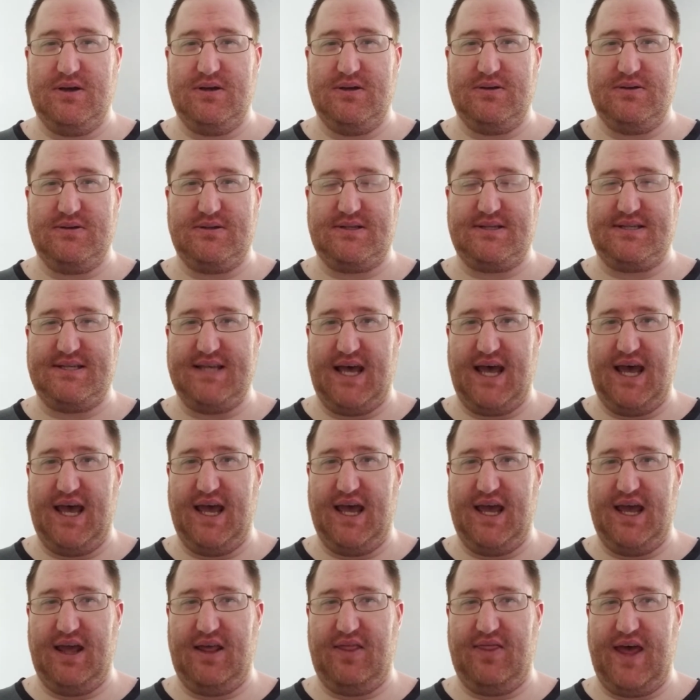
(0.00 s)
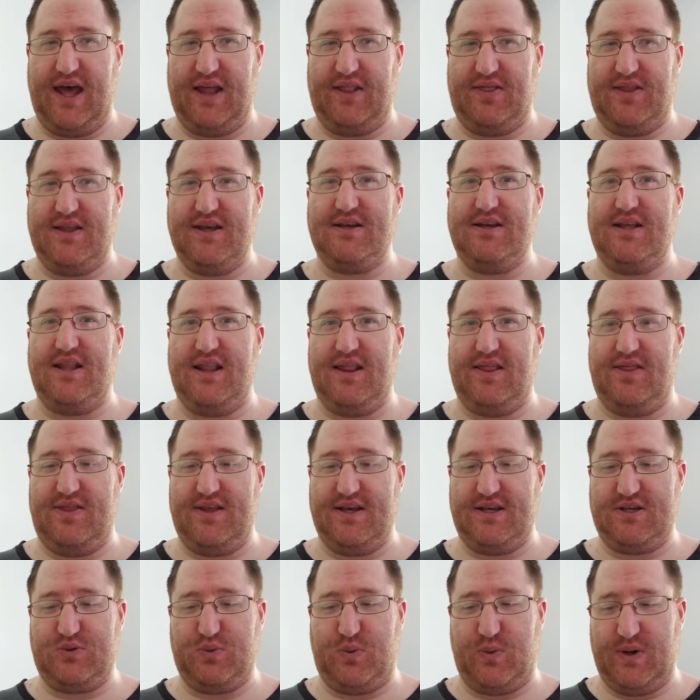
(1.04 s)
say that
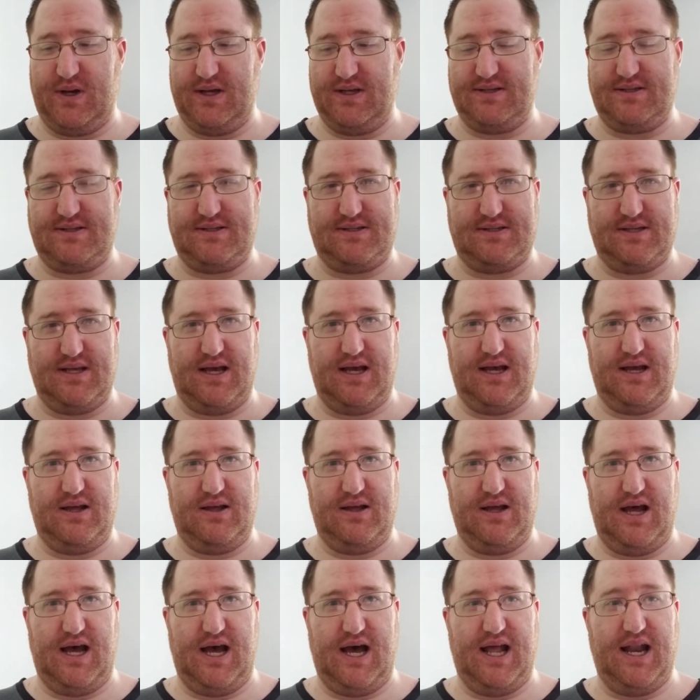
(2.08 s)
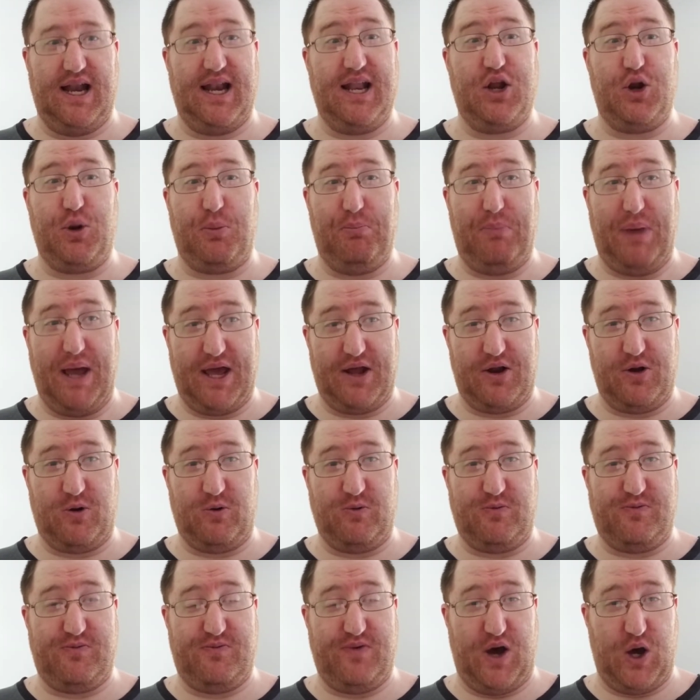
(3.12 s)
this was a little better
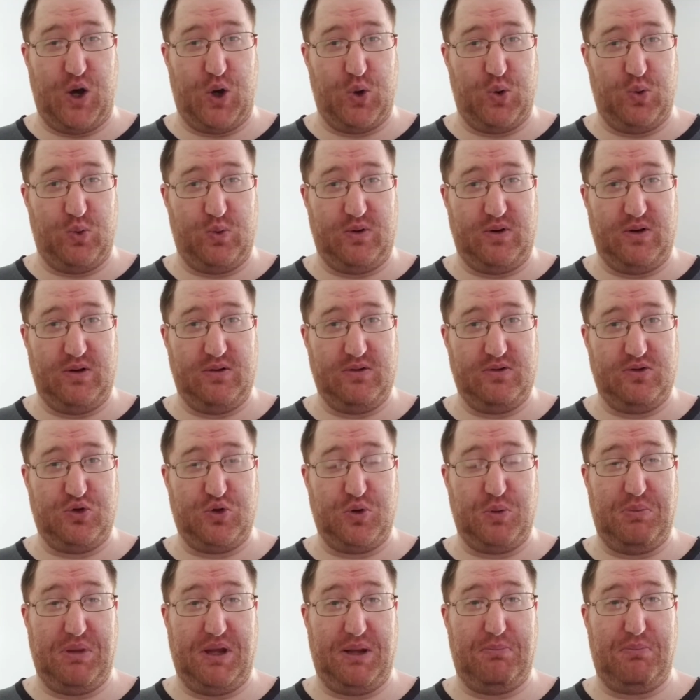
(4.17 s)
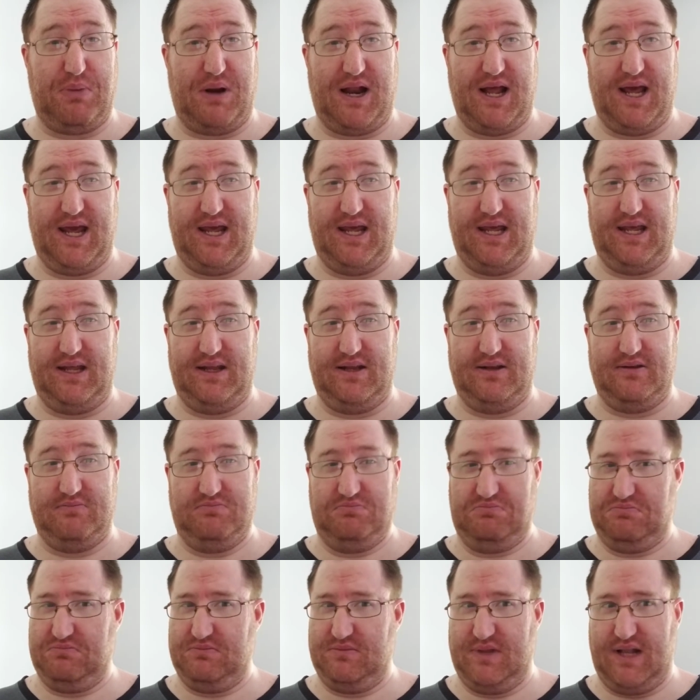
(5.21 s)
phone to be playing
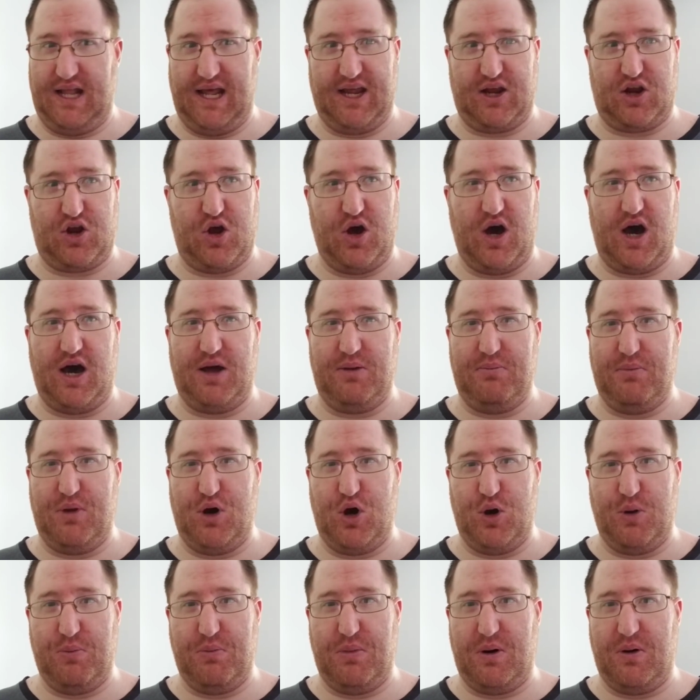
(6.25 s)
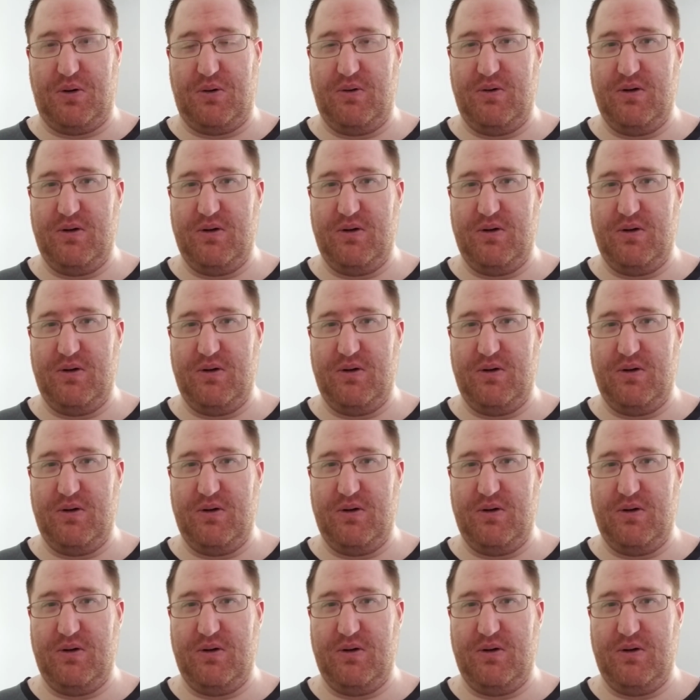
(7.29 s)
like COD Mobile.